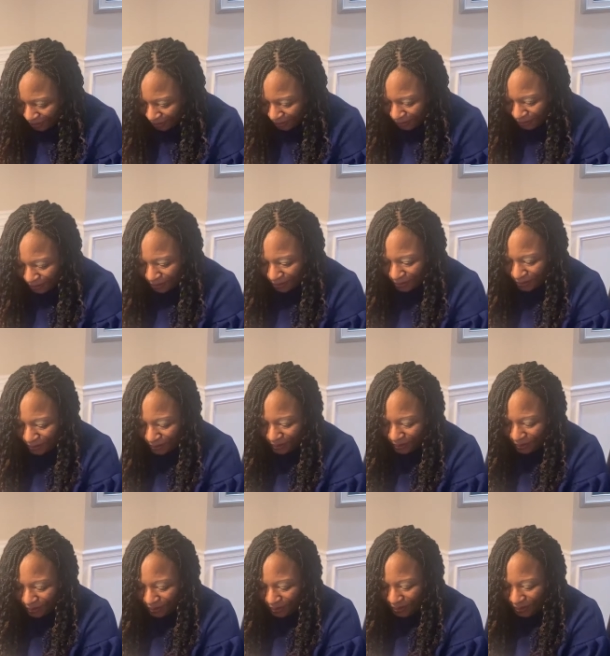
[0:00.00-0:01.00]

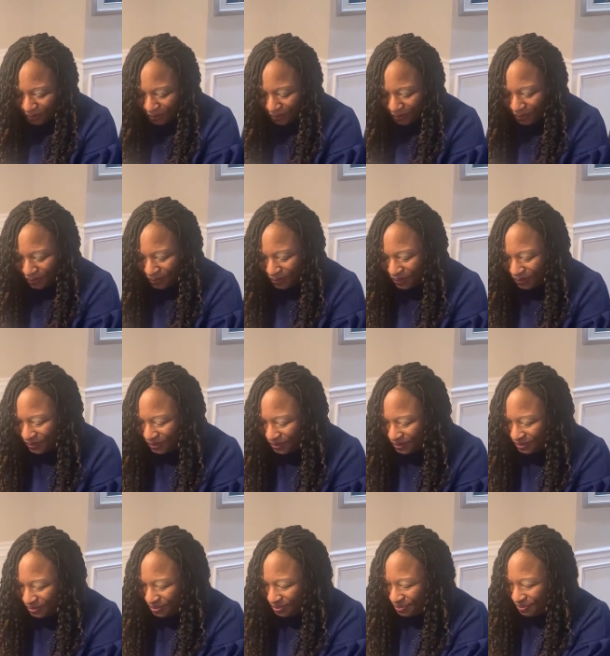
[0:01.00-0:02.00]
Ooh,
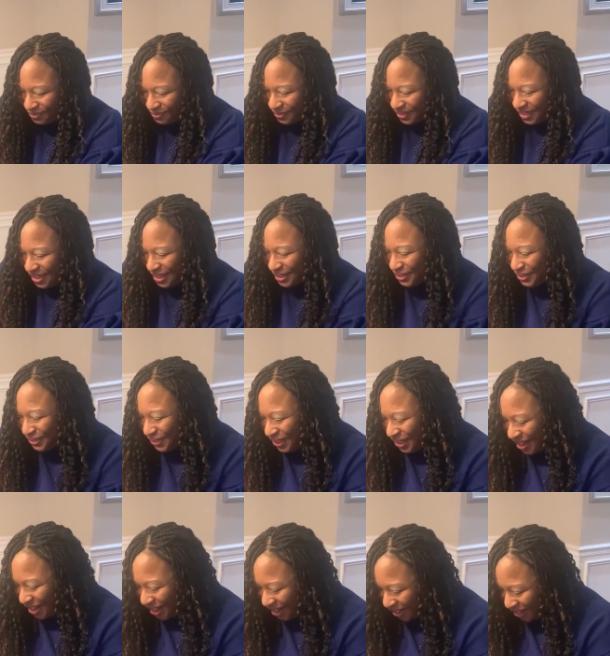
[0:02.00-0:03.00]
comes with a
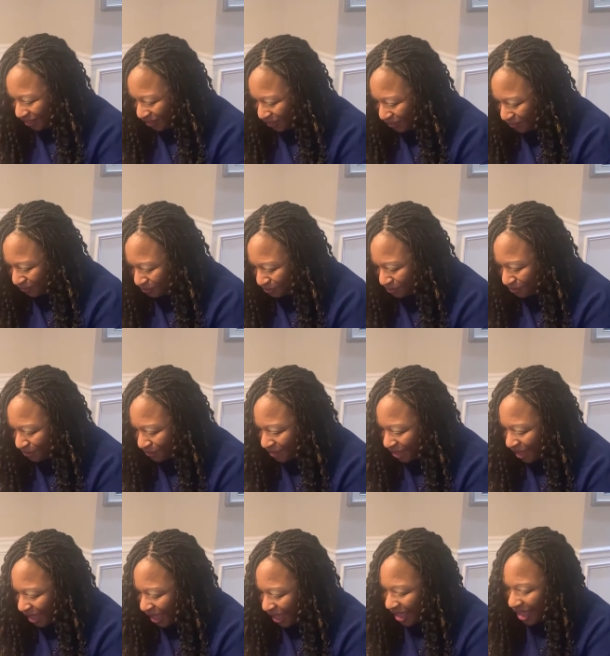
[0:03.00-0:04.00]
card.
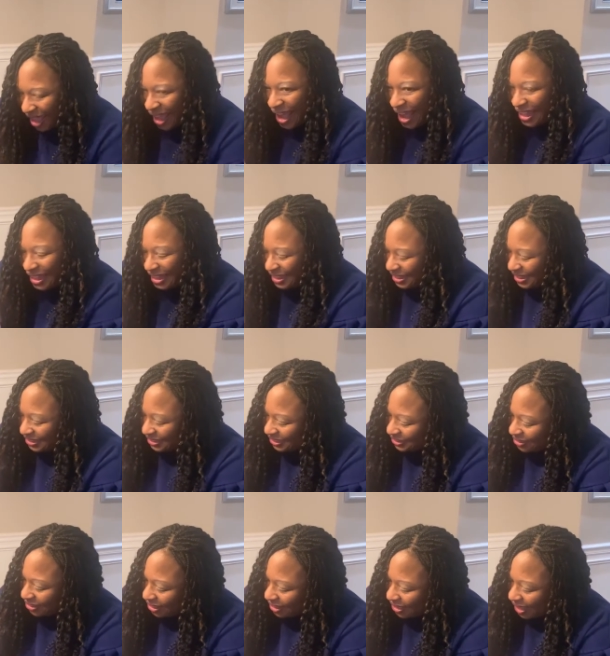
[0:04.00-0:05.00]
This is
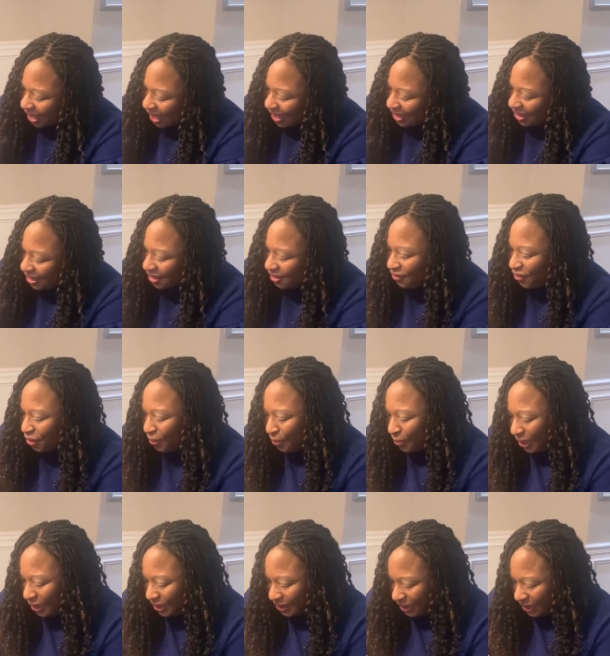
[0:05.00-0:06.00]
called the I Love You
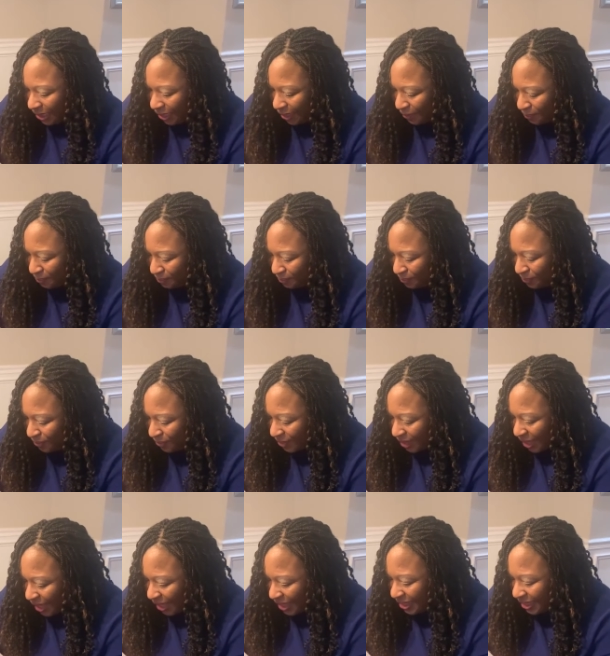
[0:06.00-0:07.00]
bracelet.
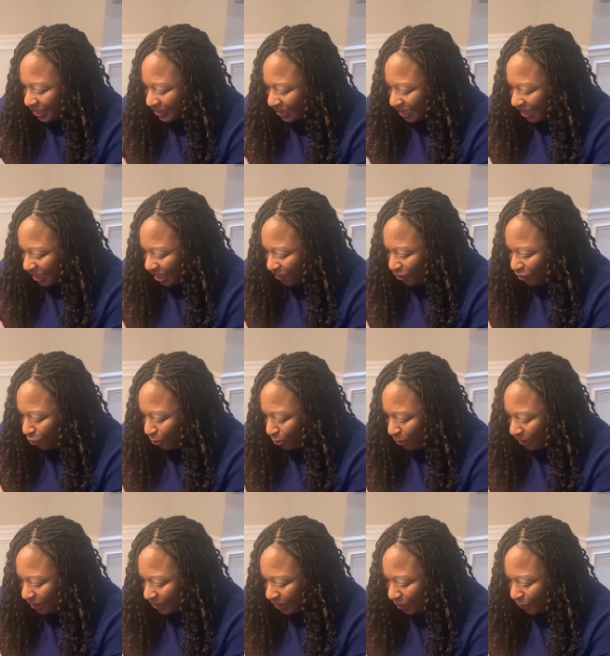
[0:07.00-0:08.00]
This I Love You
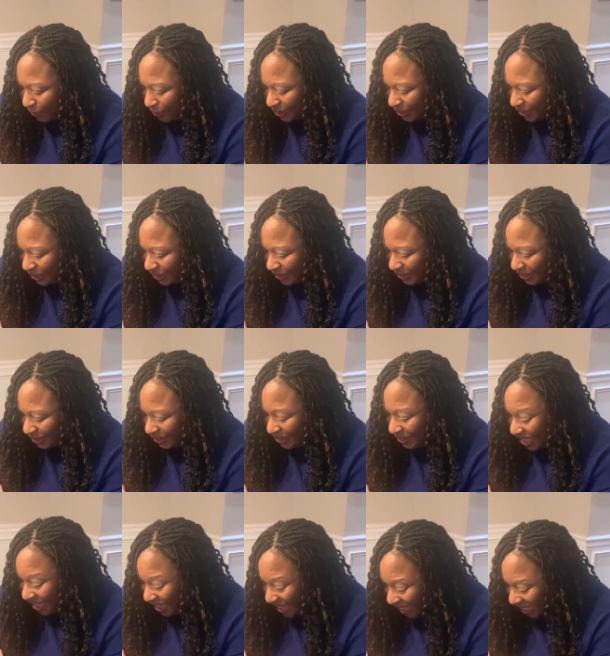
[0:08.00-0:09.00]
bracelet was
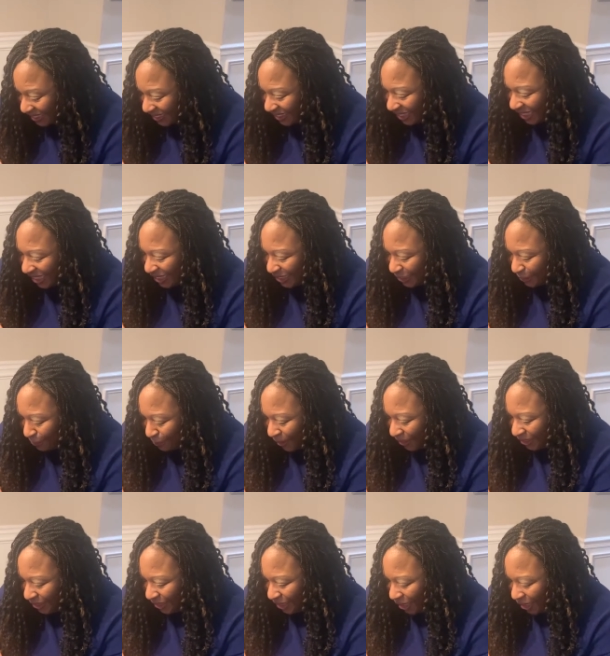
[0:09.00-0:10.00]
selected
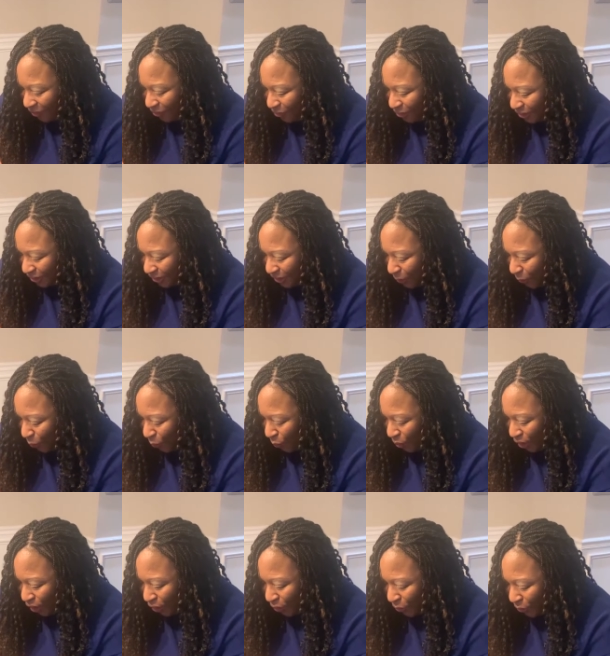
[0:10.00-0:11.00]
especially for
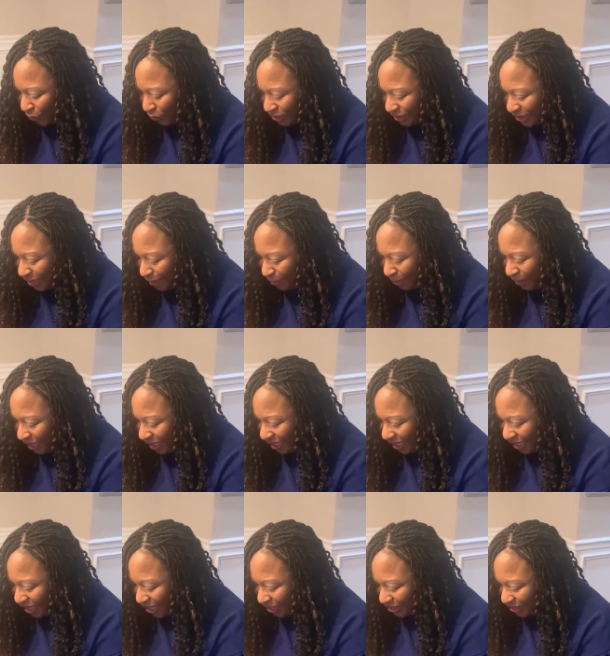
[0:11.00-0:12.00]
someone who deeply
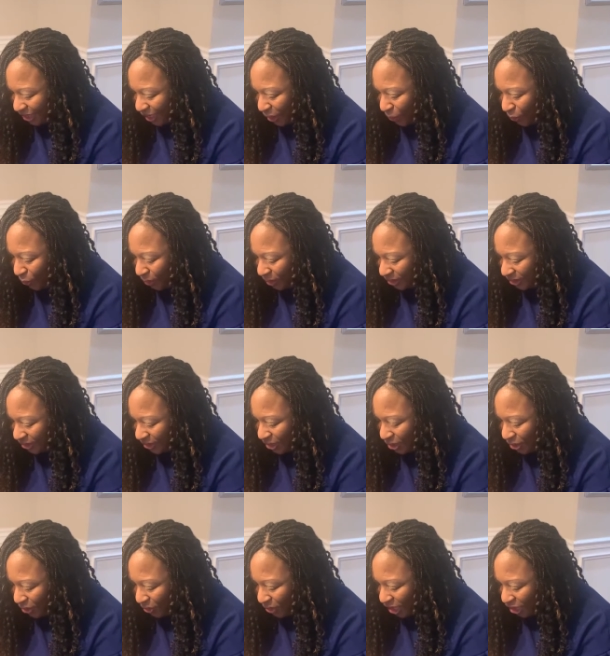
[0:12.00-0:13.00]
cares and wants to
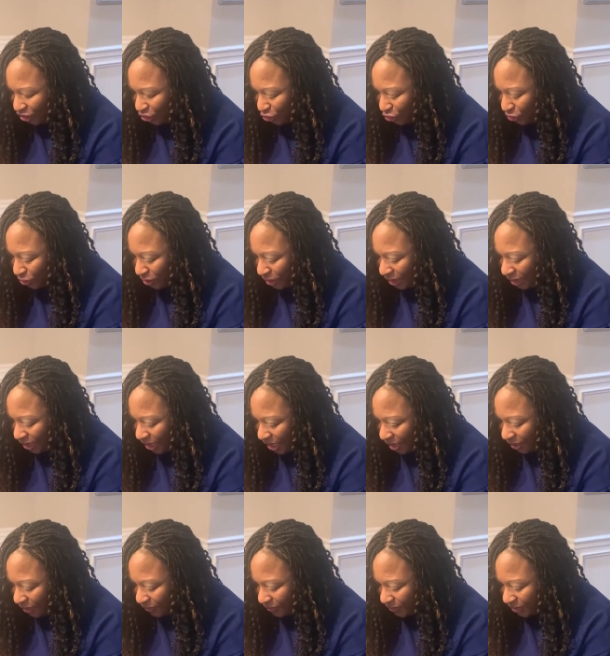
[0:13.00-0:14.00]
know they're truly
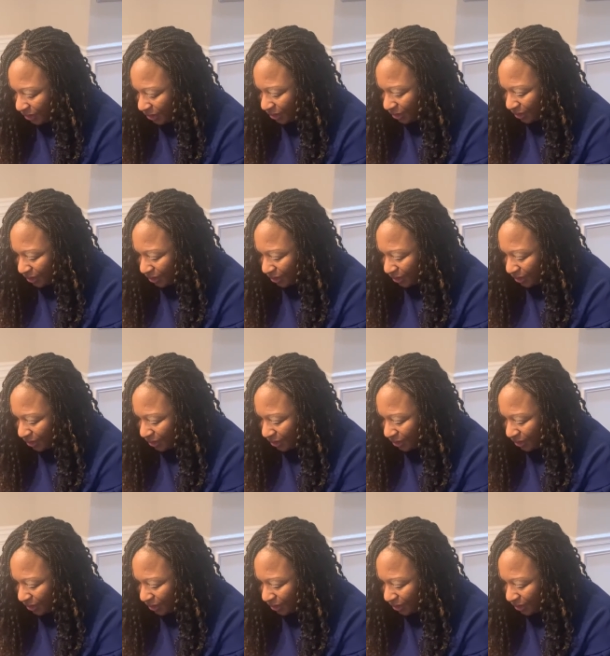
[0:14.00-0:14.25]
loved.